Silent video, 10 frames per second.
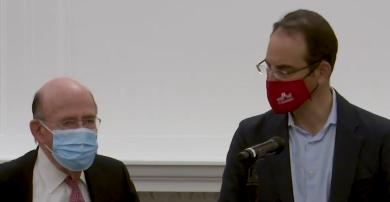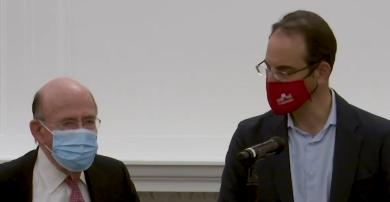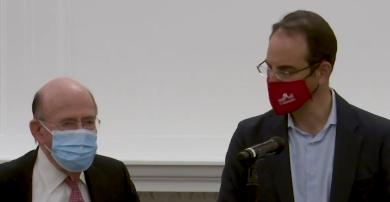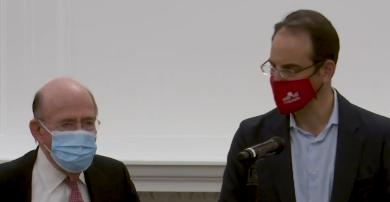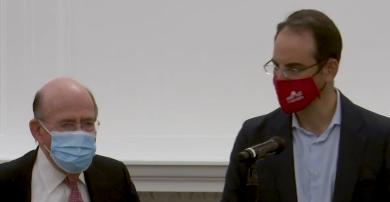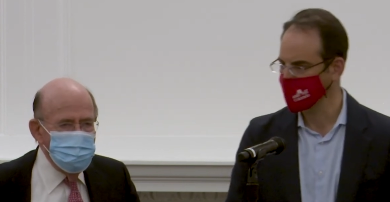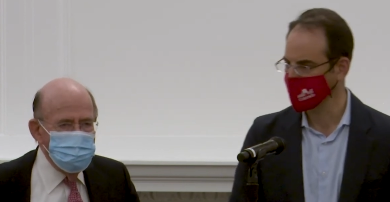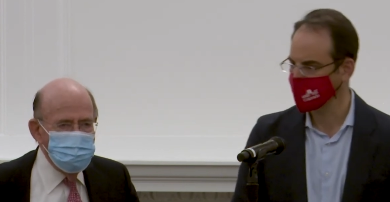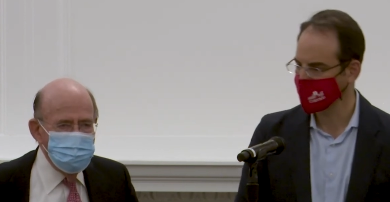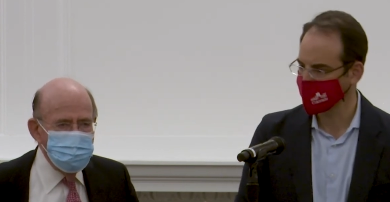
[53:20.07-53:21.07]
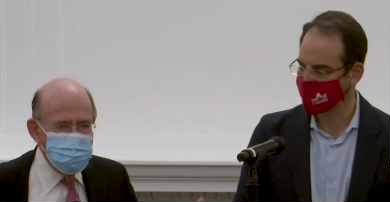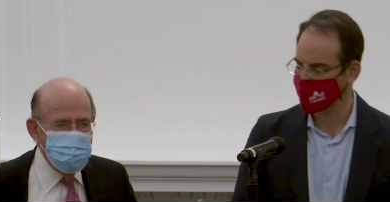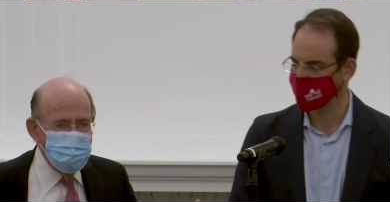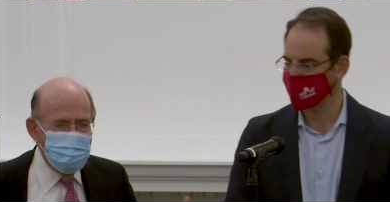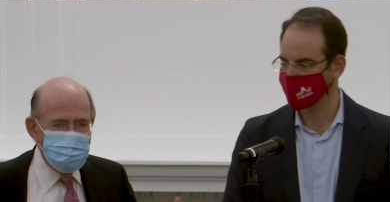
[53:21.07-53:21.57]
Speaker 1: Well, we were privileged
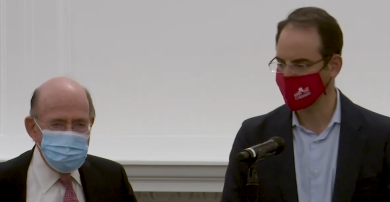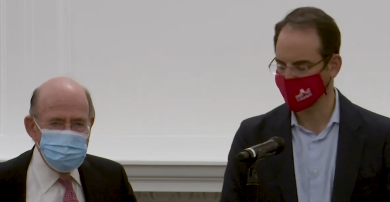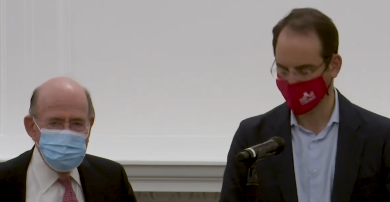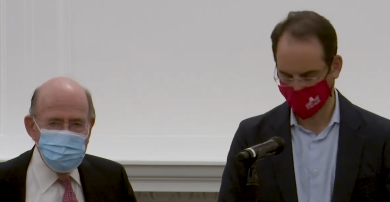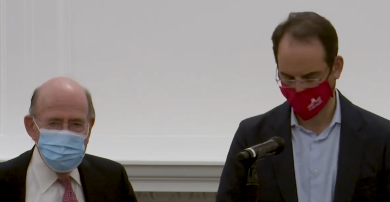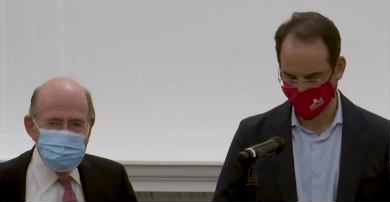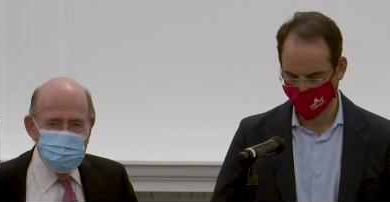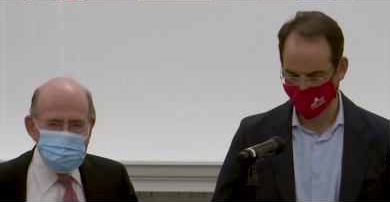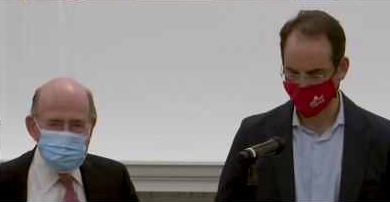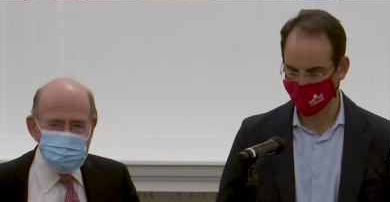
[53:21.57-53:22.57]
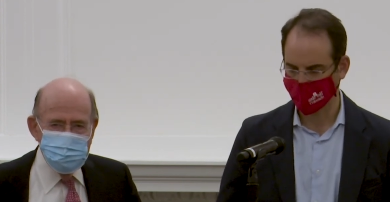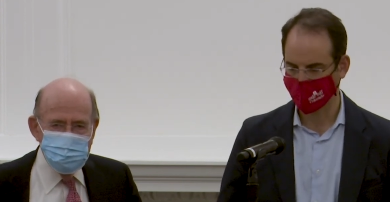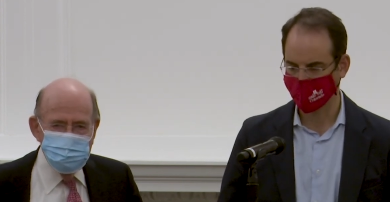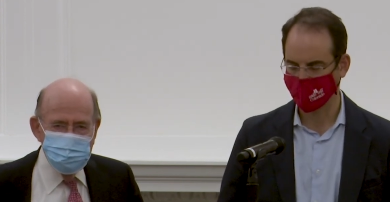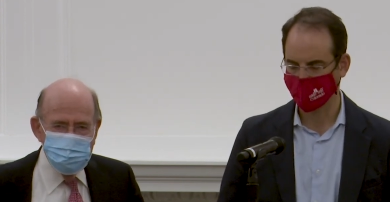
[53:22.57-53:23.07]
tonight to be in the presence
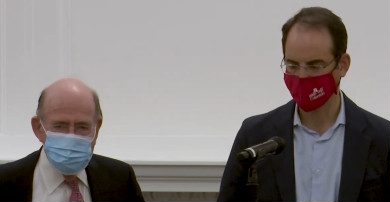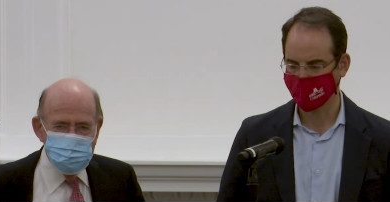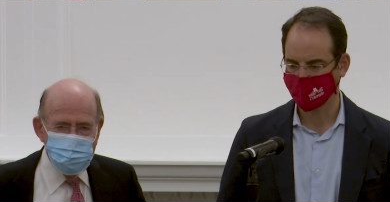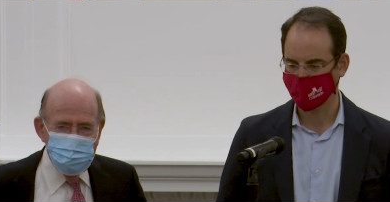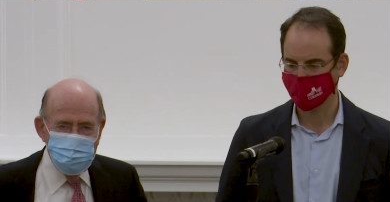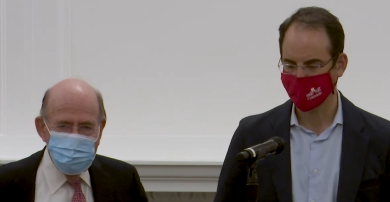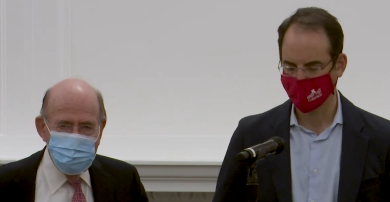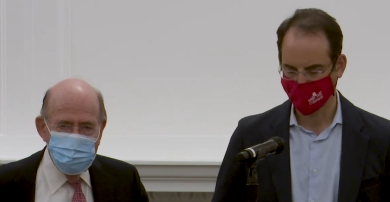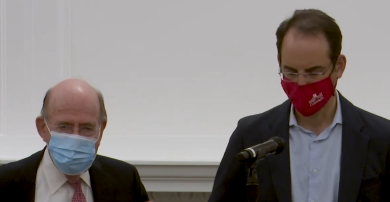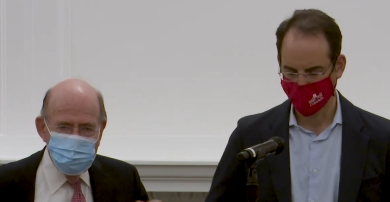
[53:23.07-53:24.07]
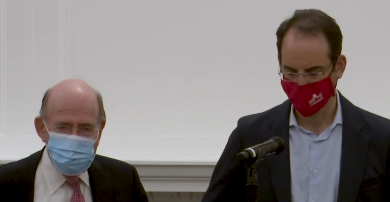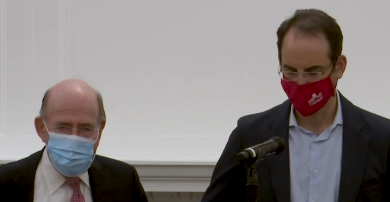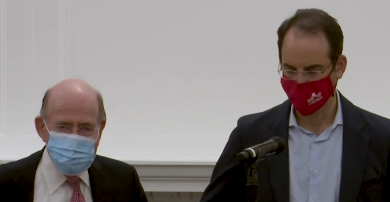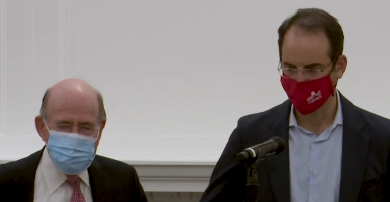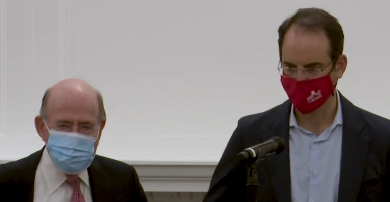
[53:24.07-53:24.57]
of an extraordinary
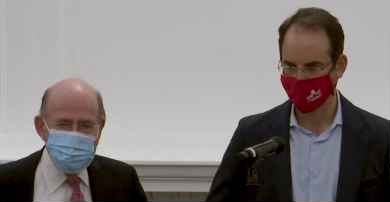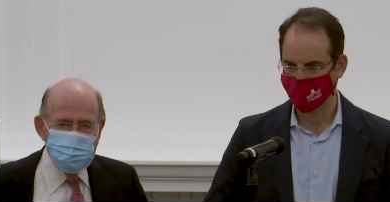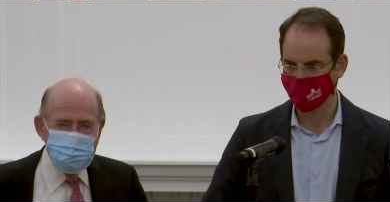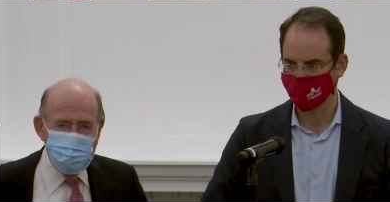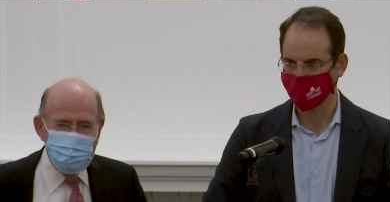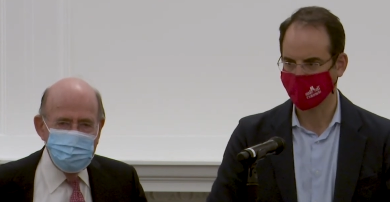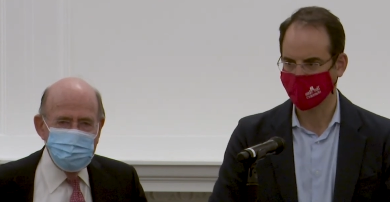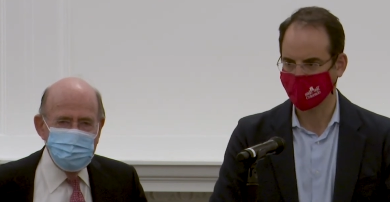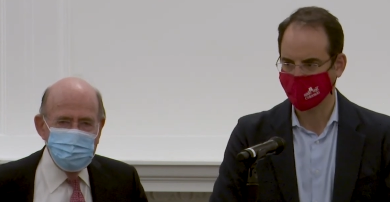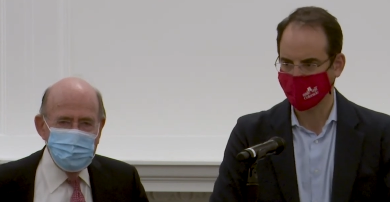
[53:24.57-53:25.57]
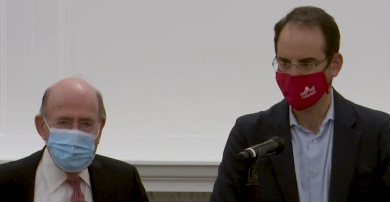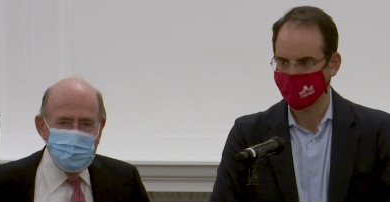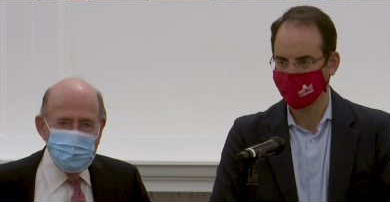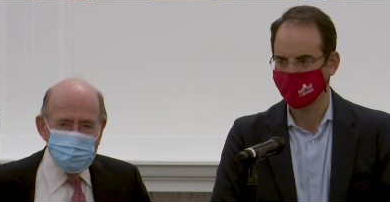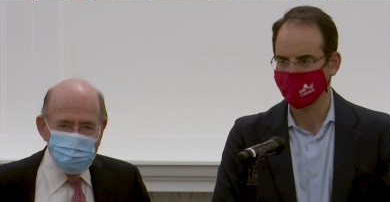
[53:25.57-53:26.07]
professor, dean,
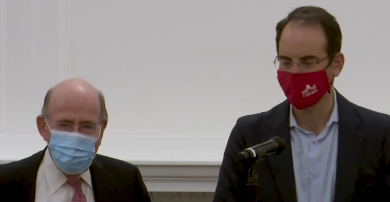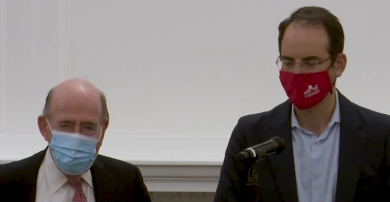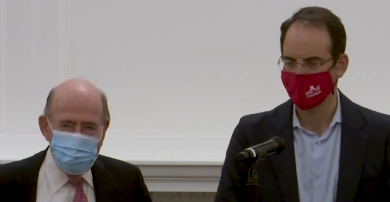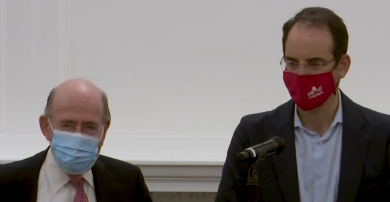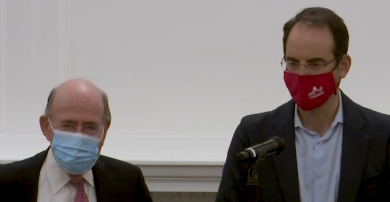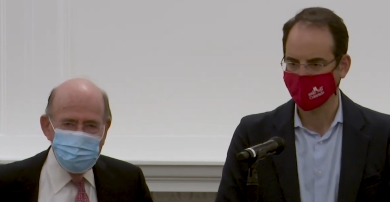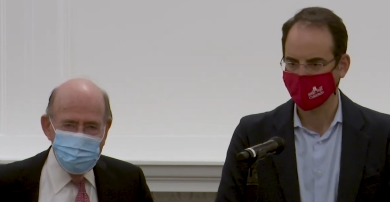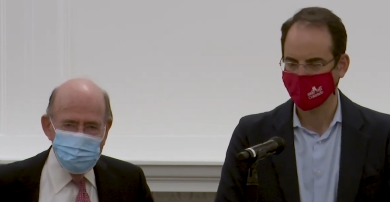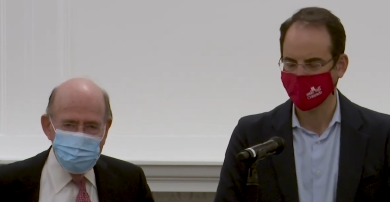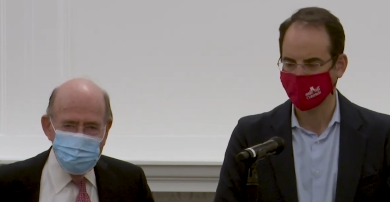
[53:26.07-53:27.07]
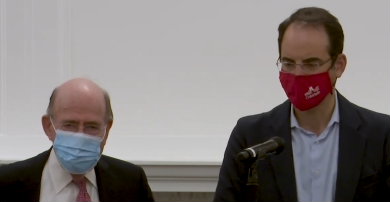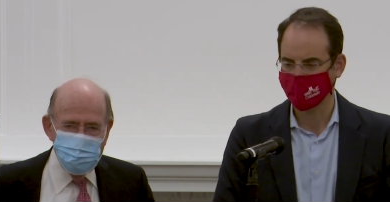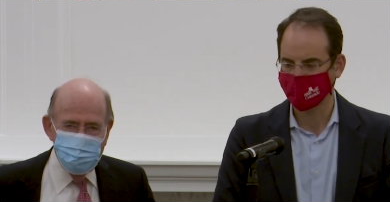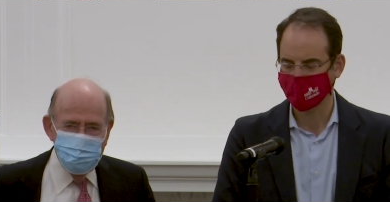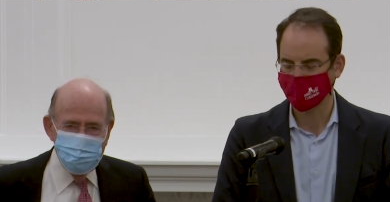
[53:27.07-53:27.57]
lawyer, attorney
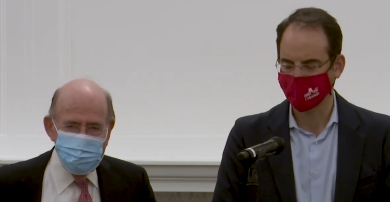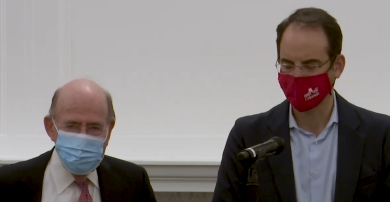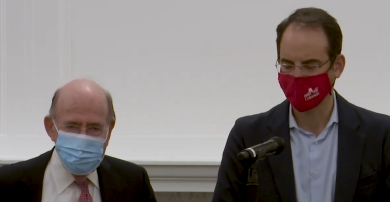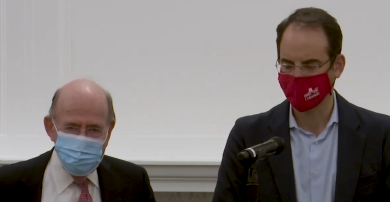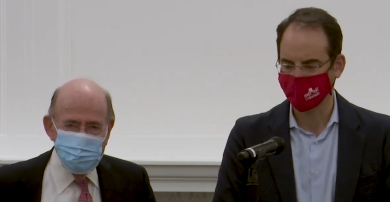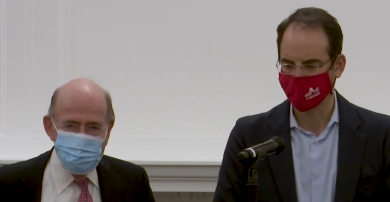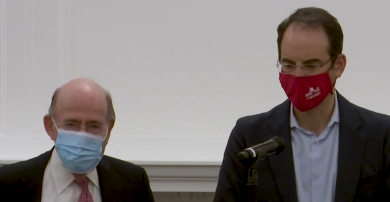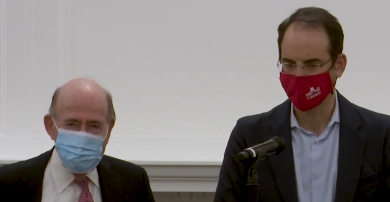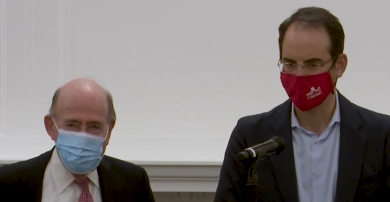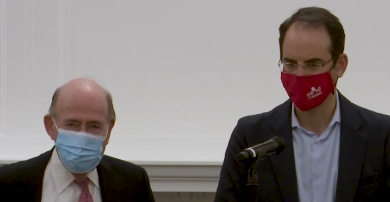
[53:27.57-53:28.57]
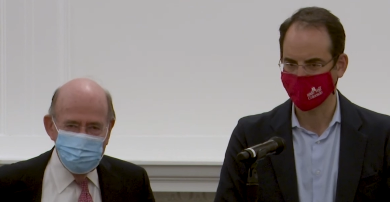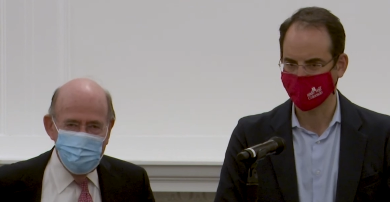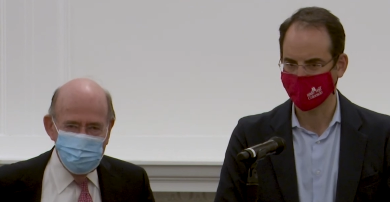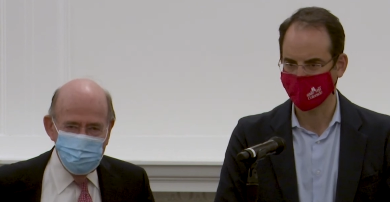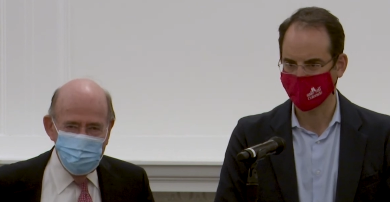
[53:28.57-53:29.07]
general, the Attorney General of
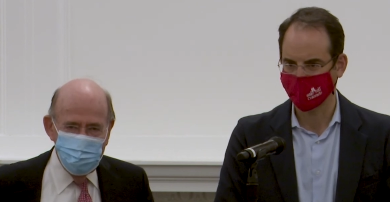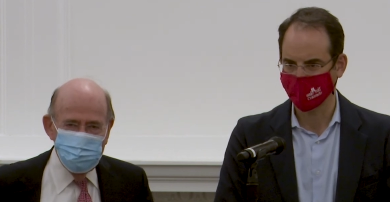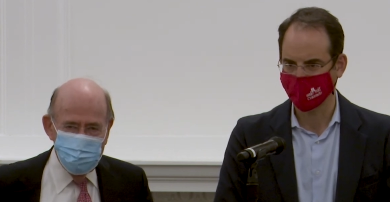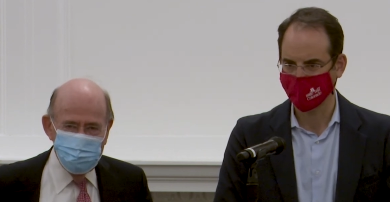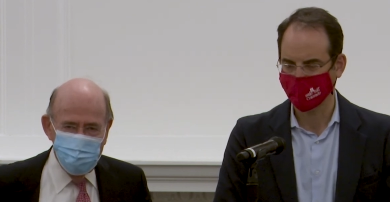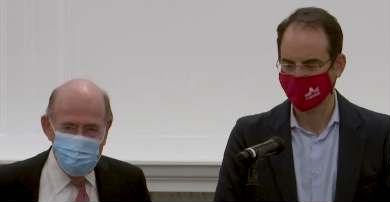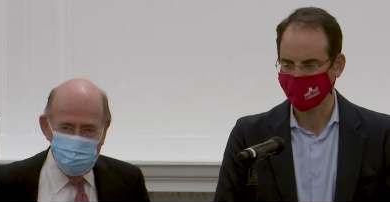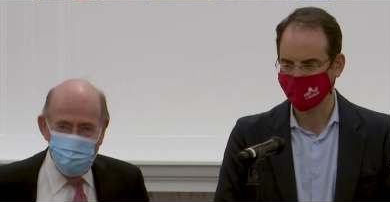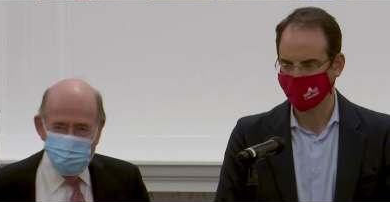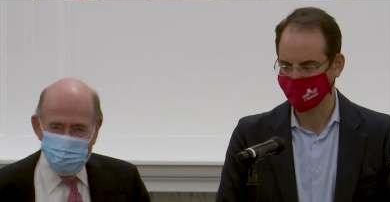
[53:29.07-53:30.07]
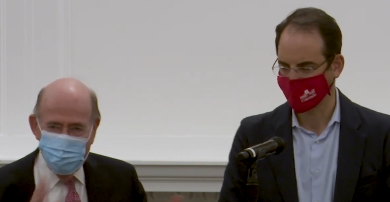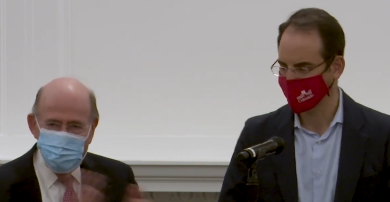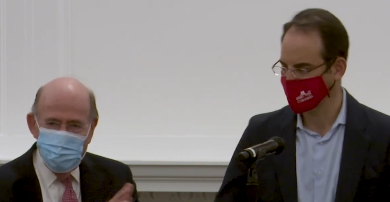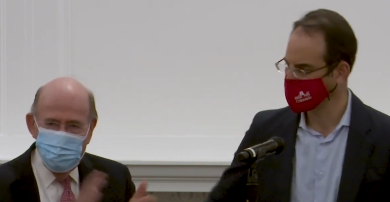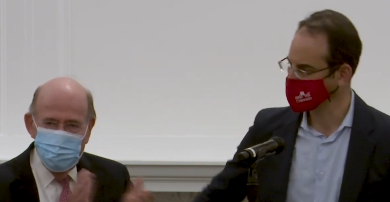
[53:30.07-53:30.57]
Colorado, Phil Weiser. Let's
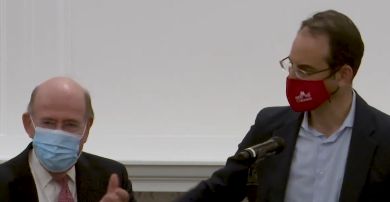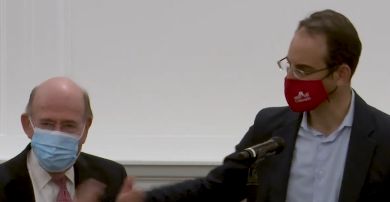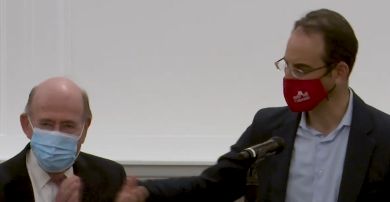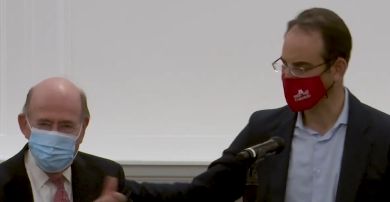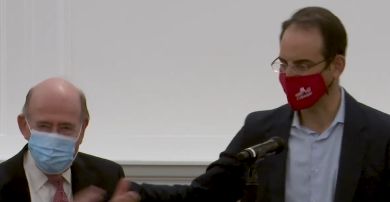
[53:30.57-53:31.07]
give him a round.